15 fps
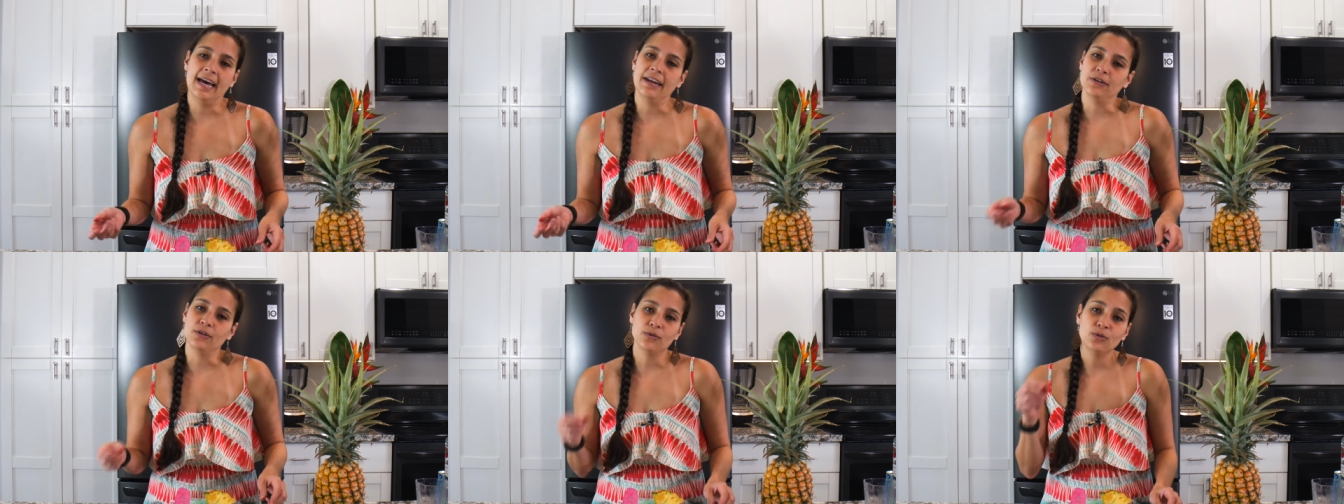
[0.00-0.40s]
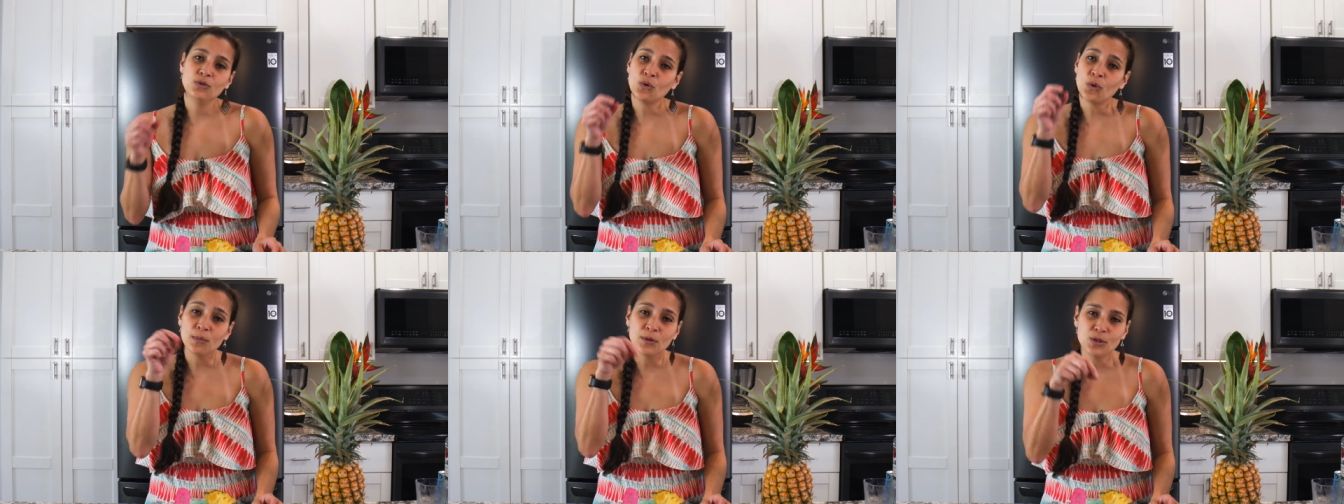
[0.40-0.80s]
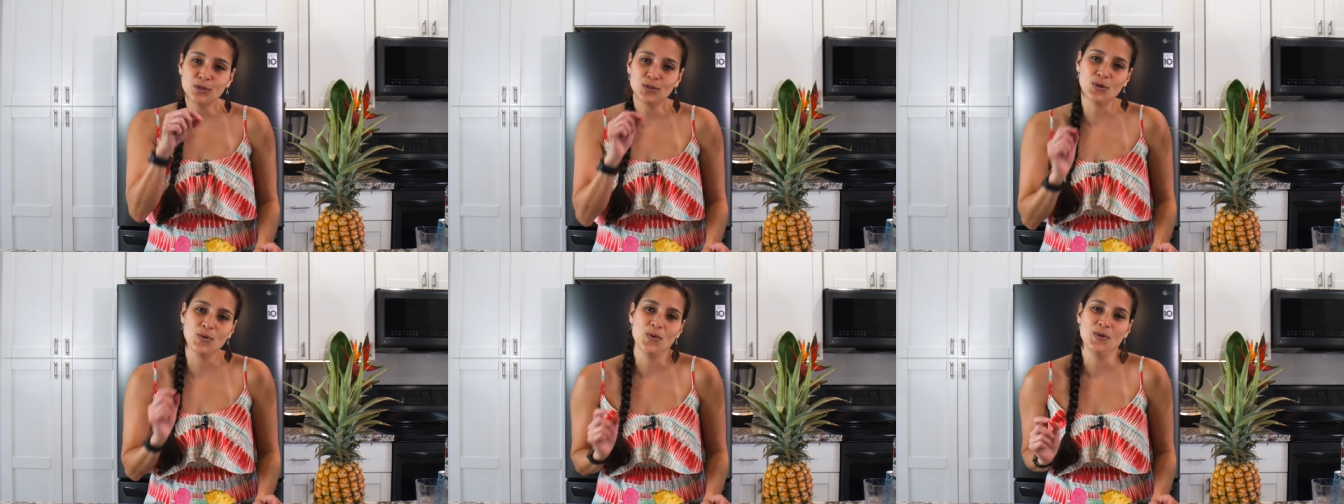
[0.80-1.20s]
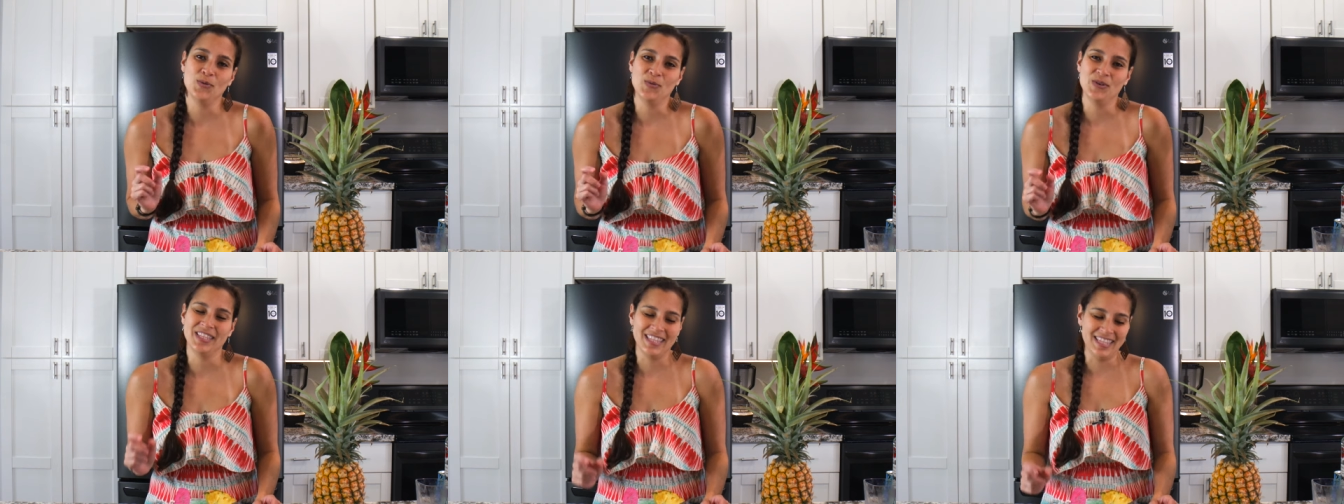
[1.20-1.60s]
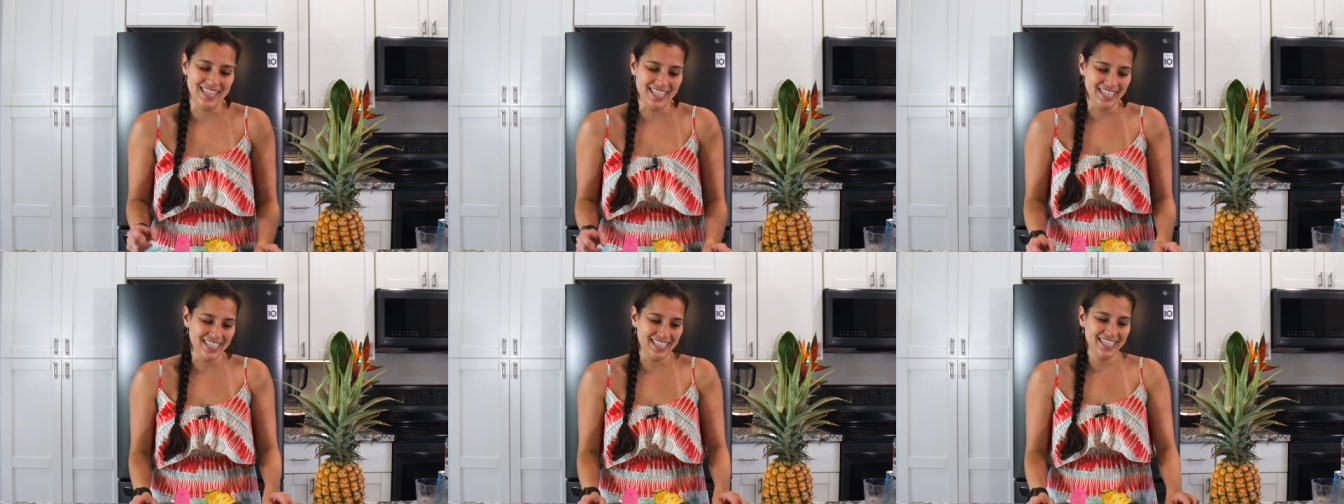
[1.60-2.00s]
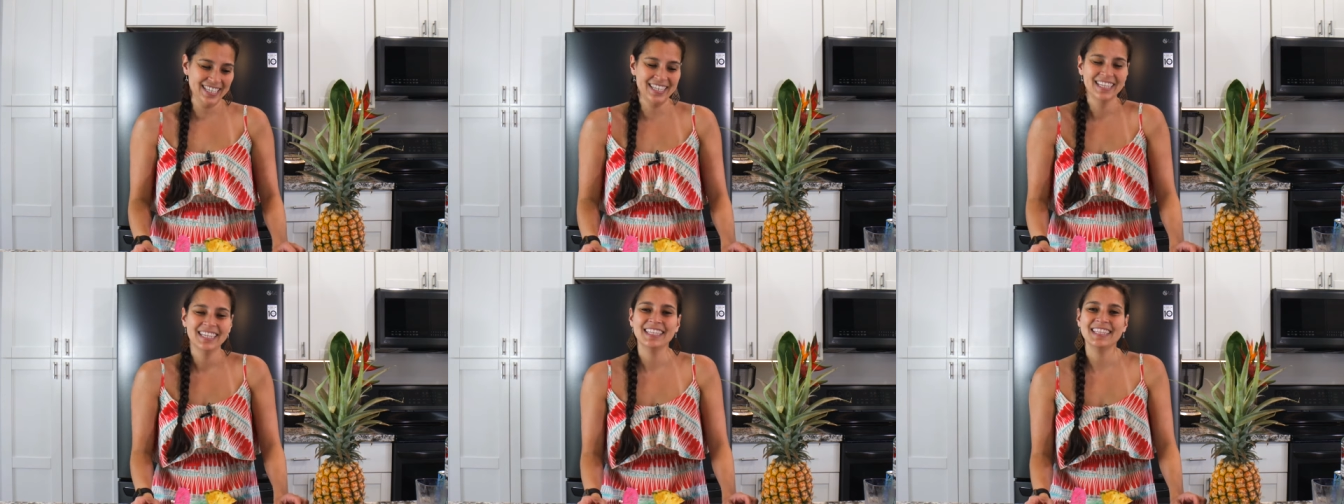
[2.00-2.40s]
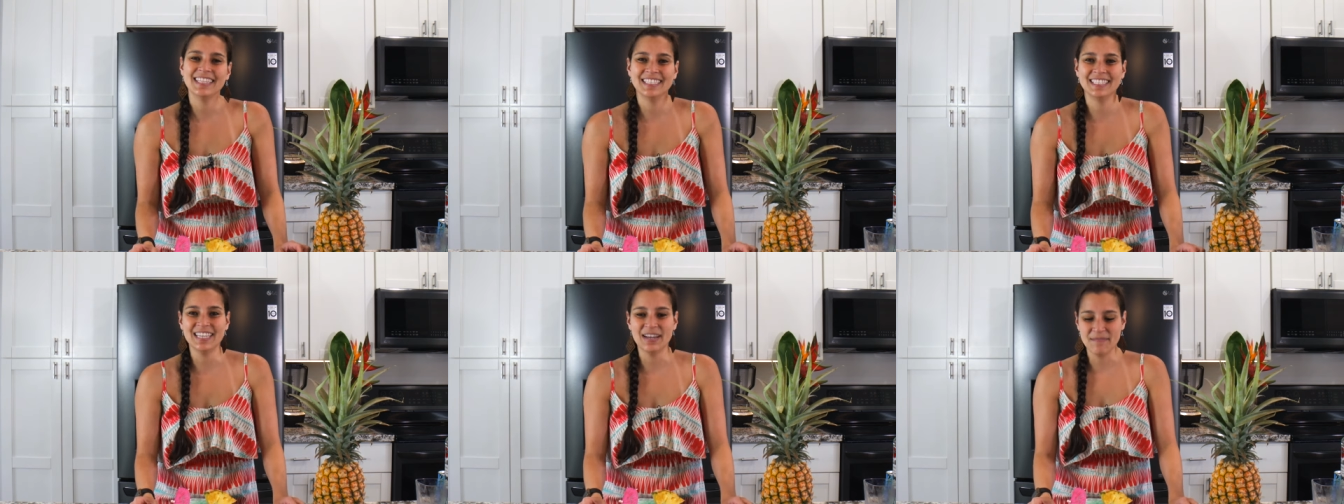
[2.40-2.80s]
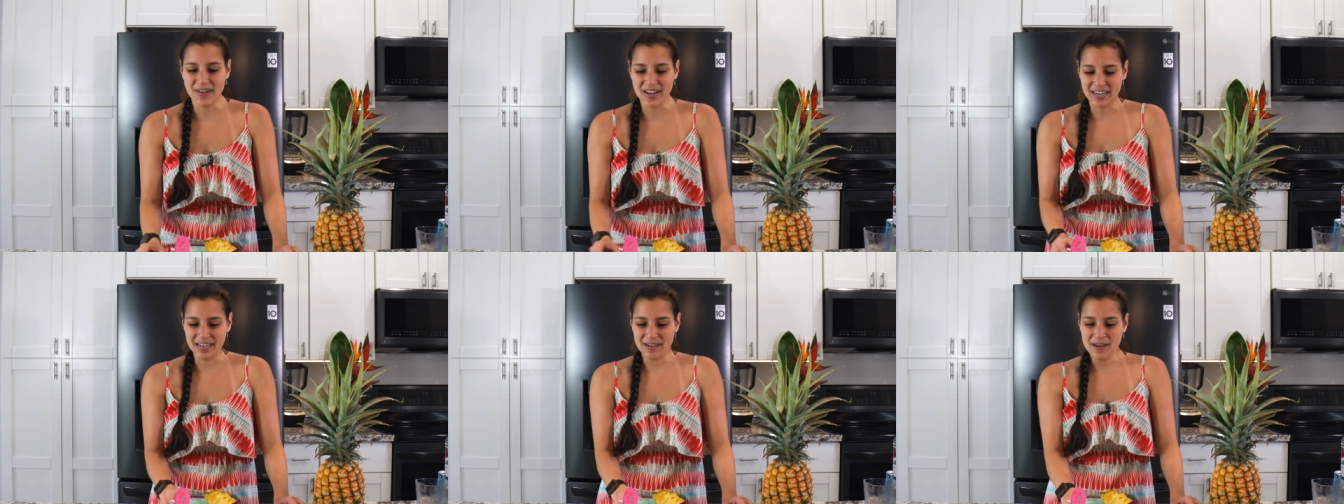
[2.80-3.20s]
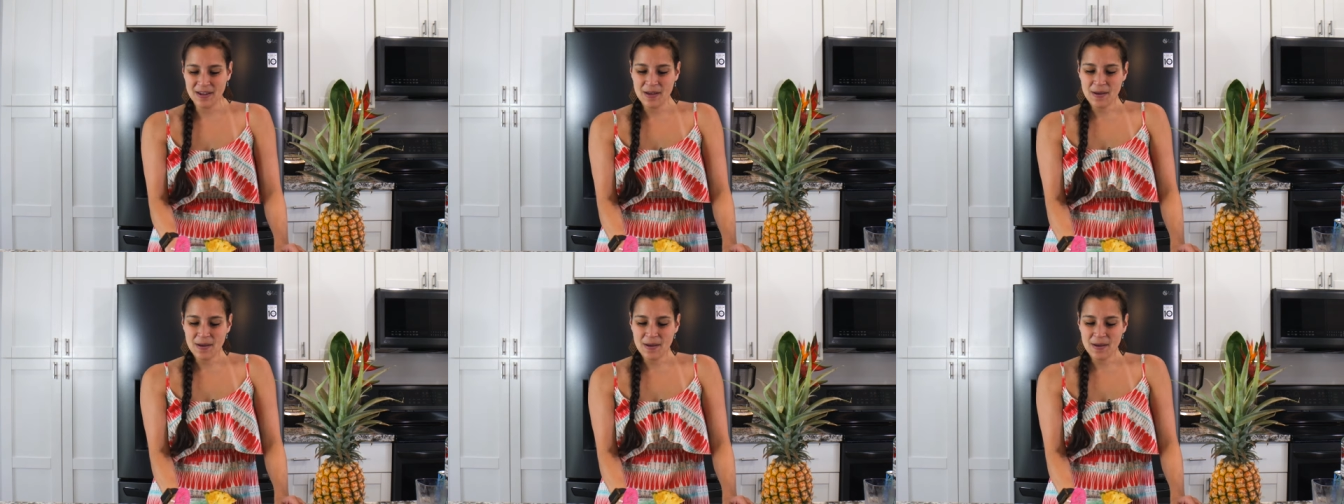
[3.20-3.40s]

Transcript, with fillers: I don't know. Normally use the one with the stem on it.